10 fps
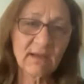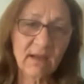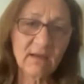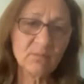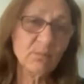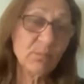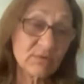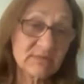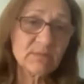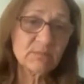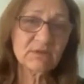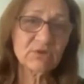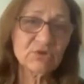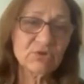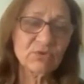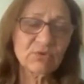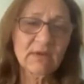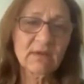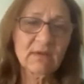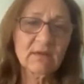can possibly do
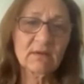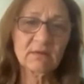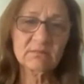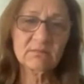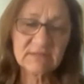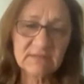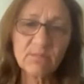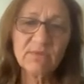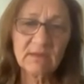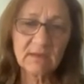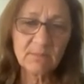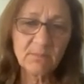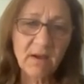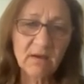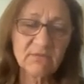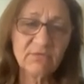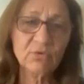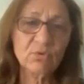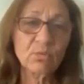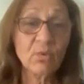something
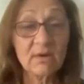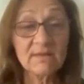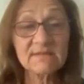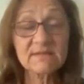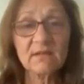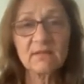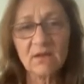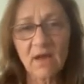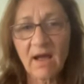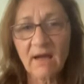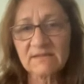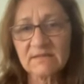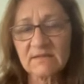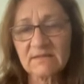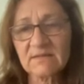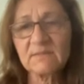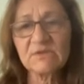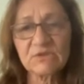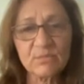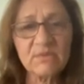impactful, whilst the access
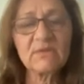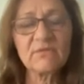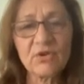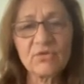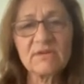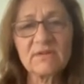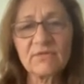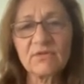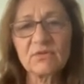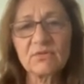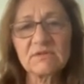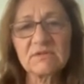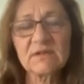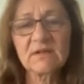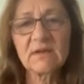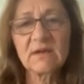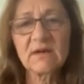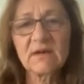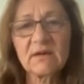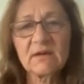seems to be very difficult
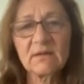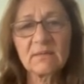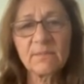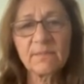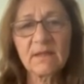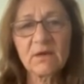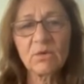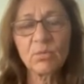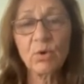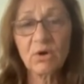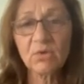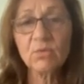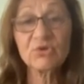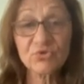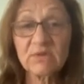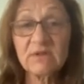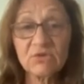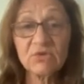work, which we need to